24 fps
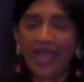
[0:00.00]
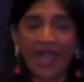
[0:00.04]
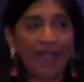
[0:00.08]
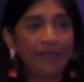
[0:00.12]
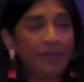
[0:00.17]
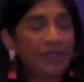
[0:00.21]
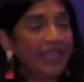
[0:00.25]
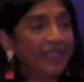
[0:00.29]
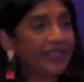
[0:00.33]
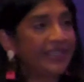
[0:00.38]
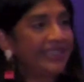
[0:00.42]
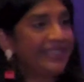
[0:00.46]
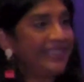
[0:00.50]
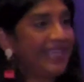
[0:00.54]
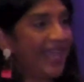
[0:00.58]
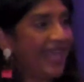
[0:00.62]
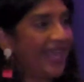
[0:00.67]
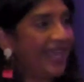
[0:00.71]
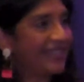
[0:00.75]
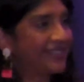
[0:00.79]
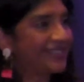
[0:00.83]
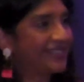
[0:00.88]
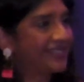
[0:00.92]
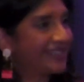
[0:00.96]
I'm like,
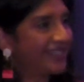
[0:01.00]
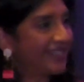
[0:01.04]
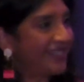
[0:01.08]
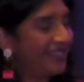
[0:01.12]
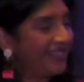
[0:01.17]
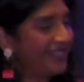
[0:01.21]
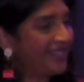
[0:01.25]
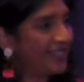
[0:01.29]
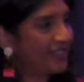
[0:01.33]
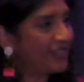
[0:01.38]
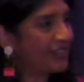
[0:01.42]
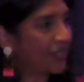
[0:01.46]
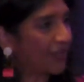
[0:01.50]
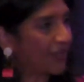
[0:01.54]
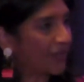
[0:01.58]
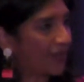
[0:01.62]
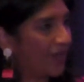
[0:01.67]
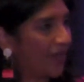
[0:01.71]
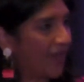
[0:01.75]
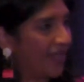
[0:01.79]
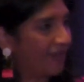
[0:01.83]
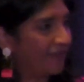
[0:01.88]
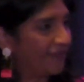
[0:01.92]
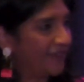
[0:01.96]
yes, it is
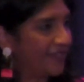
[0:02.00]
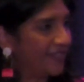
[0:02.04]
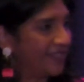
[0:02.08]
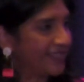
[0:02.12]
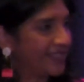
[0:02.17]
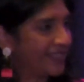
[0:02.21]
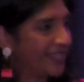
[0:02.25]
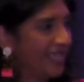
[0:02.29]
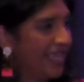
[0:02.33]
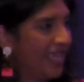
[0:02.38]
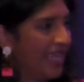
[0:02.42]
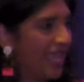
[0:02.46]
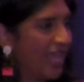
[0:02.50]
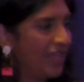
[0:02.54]
her office.